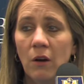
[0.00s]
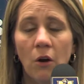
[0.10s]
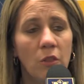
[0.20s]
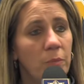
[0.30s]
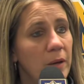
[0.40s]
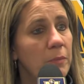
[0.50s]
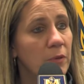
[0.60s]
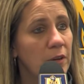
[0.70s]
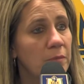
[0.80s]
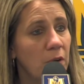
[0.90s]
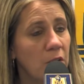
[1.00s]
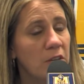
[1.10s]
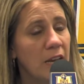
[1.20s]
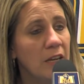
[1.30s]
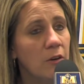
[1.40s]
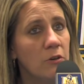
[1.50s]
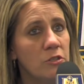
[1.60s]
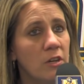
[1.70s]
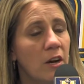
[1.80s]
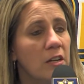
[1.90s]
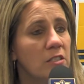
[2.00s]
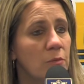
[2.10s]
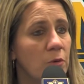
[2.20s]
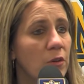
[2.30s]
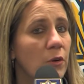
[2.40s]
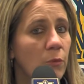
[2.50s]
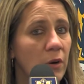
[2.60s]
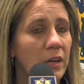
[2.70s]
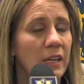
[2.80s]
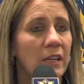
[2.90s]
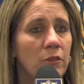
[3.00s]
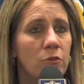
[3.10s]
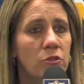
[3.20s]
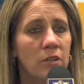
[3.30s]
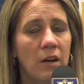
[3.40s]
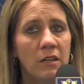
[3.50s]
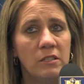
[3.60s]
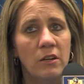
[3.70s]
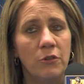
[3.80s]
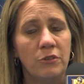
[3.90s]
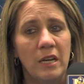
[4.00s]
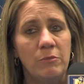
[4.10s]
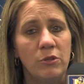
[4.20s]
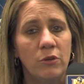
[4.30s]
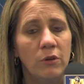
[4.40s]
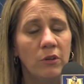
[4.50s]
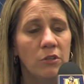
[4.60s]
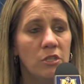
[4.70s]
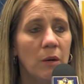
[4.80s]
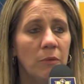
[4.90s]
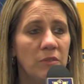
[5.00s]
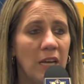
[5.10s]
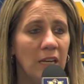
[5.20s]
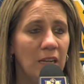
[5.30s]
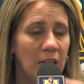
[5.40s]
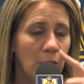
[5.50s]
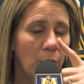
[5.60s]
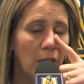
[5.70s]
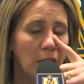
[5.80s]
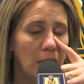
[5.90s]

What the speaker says: are the people that are taking our shots and where they're wanting to get their shots, and other teams are doing a good job of taking that away.